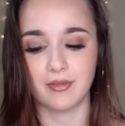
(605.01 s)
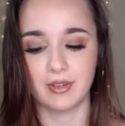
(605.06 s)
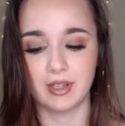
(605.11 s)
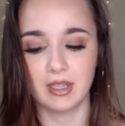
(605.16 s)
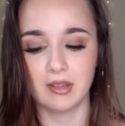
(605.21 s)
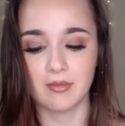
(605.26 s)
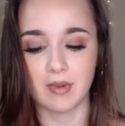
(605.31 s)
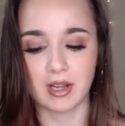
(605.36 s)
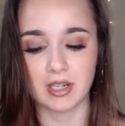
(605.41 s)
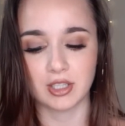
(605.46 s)

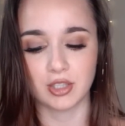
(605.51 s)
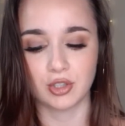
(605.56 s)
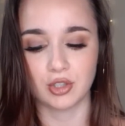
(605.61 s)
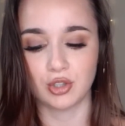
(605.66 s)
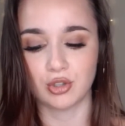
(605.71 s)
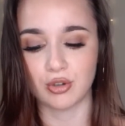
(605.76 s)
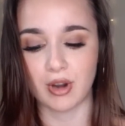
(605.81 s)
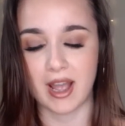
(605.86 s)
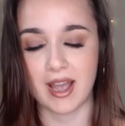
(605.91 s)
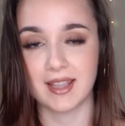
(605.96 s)
really wanted to
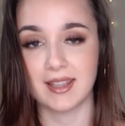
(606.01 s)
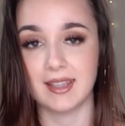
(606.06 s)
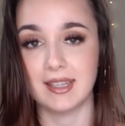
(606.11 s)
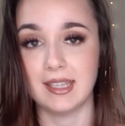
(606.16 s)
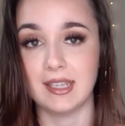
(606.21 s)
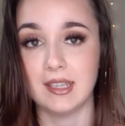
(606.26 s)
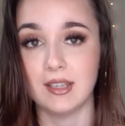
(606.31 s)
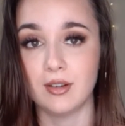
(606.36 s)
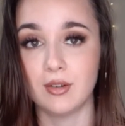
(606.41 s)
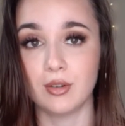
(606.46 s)
try
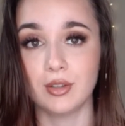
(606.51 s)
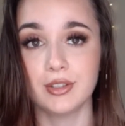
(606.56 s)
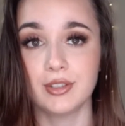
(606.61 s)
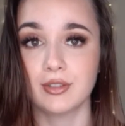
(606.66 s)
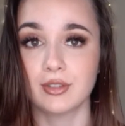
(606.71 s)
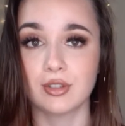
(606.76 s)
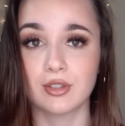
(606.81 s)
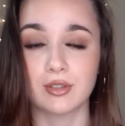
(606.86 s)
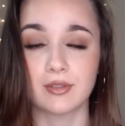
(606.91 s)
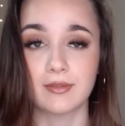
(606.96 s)
the Gold
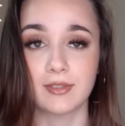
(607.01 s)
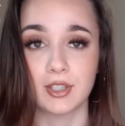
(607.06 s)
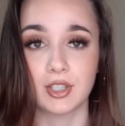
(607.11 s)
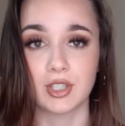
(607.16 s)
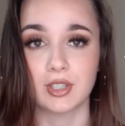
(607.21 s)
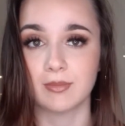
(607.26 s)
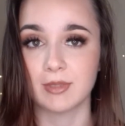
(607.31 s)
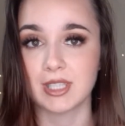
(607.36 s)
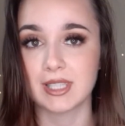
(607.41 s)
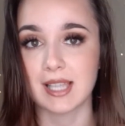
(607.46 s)
Couture
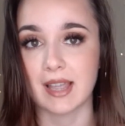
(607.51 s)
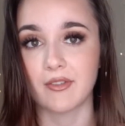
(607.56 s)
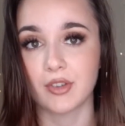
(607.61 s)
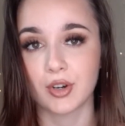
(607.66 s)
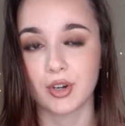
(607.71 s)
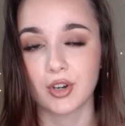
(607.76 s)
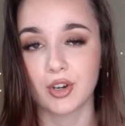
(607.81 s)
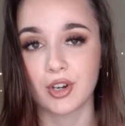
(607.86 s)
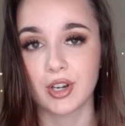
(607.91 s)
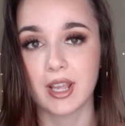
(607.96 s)
version because I've
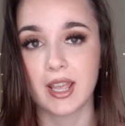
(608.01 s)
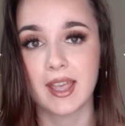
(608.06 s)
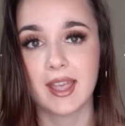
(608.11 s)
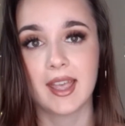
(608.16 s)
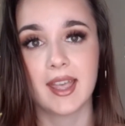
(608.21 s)
heard